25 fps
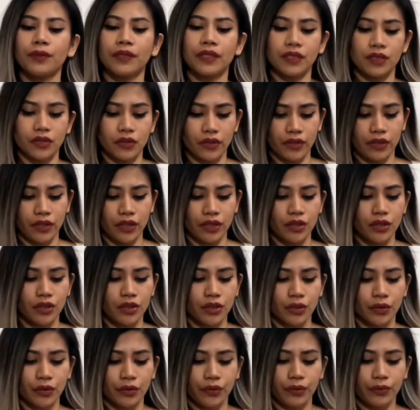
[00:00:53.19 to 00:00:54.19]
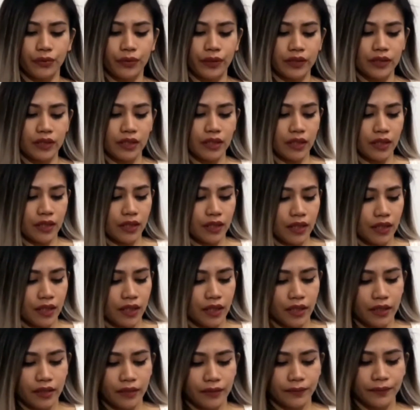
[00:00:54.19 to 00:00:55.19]
open it so I can show you what it looks
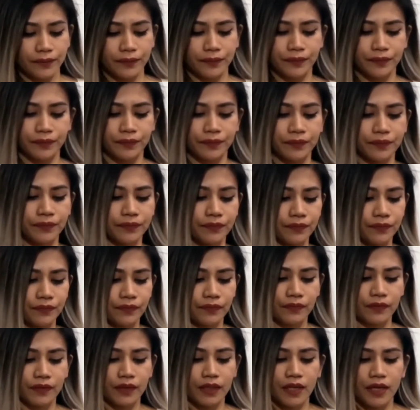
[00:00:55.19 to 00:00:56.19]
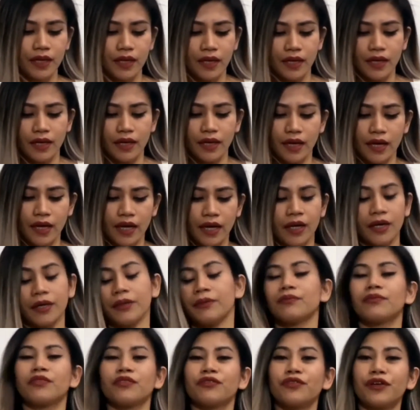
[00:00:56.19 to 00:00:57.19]
like.
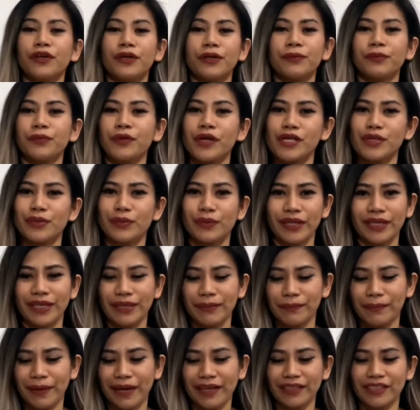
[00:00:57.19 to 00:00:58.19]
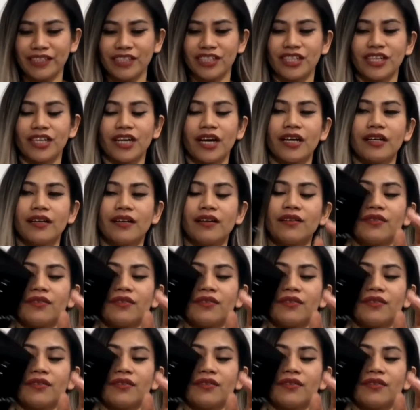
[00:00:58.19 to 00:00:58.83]
I'm very impressed with the packaging. I